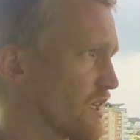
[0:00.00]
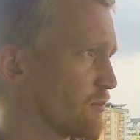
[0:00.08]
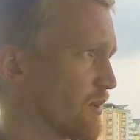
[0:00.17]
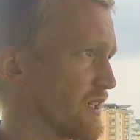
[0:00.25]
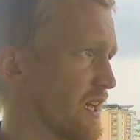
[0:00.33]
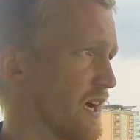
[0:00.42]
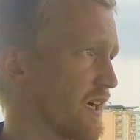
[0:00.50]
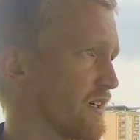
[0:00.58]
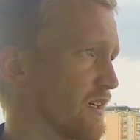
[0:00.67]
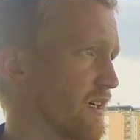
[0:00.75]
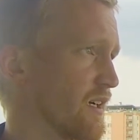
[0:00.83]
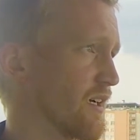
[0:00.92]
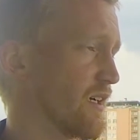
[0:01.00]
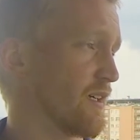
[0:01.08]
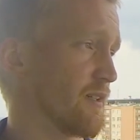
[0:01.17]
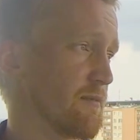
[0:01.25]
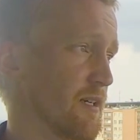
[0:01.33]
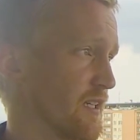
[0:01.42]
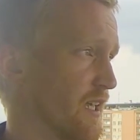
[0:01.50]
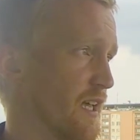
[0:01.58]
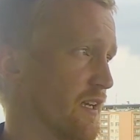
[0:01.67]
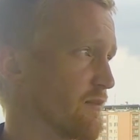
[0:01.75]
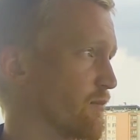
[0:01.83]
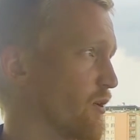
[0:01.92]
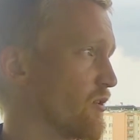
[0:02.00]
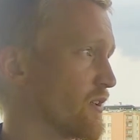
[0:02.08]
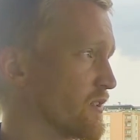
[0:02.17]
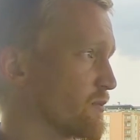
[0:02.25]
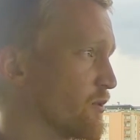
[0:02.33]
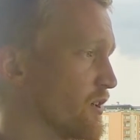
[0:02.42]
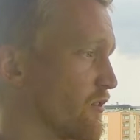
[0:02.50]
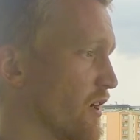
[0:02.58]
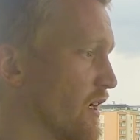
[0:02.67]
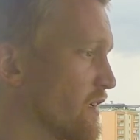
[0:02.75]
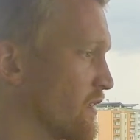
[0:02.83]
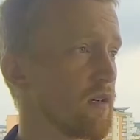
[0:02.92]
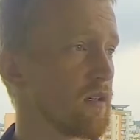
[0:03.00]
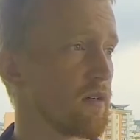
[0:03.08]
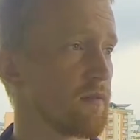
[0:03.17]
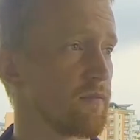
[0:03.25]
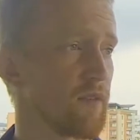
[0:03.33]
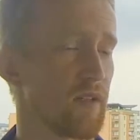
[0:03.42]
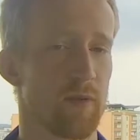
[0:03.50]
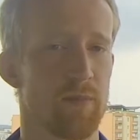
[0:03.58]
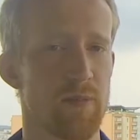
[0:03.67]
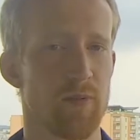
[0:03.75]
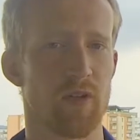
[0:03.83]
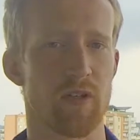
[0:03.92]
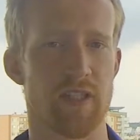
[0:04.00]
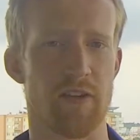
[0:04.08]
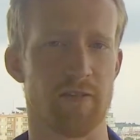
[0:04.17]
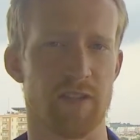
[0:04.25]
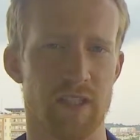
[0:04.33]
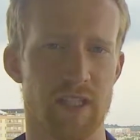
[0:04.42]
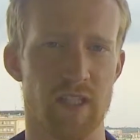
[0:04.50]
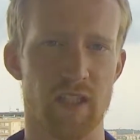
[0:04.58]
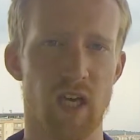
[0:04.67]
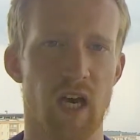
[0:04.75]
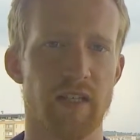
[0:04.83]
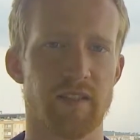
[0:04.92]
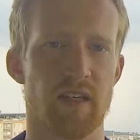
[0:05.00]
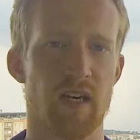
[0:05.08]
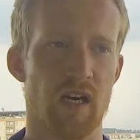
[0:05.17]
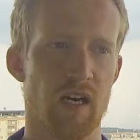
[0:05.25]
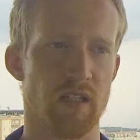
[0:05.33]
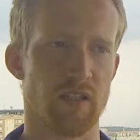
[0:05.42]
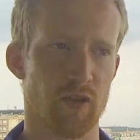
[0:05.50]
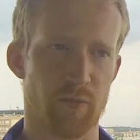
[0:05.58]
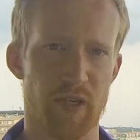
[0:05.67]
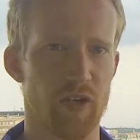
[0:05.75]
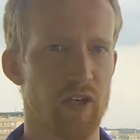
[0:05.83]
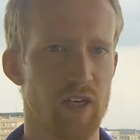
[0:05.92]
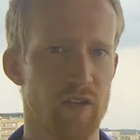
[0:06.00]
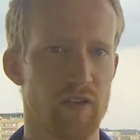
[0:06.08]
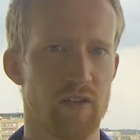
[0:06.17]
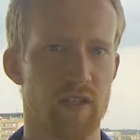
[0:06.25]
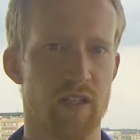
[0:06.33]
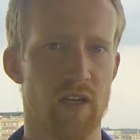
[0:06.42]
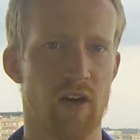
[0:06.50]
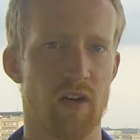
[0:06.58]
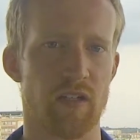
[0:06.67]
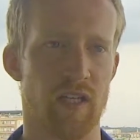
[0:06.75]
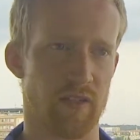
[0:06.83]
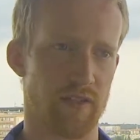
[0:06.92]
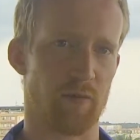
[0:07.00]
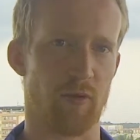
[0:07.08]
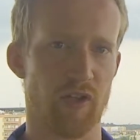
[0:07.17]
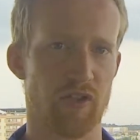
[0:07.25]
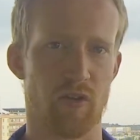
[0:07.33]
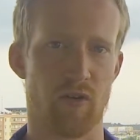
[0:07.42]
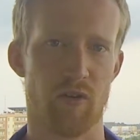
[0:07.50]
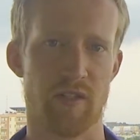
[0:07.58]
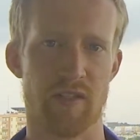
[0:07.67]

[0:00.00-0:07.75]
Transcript: Again, Poland's pretty great. The people are definitely a little bigger here than they are in like say Russia or in